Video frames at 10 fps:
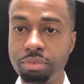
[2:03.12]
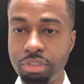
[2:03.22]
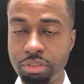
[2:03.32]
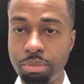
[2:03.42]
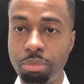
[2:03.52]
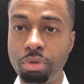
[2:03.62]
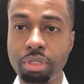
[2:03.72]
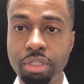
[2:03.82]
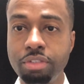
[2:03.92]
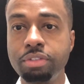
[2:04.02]
just the
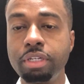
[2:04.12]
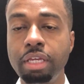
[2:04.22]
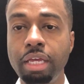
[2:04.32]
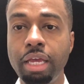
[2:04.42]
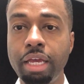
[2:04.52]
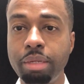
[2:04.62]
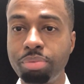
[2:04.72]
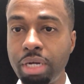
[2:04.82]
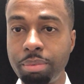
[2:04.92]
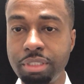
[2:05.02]
mortgage and the
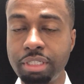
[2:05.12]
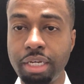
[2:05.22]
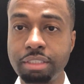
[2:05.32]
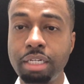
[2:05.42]
property tax.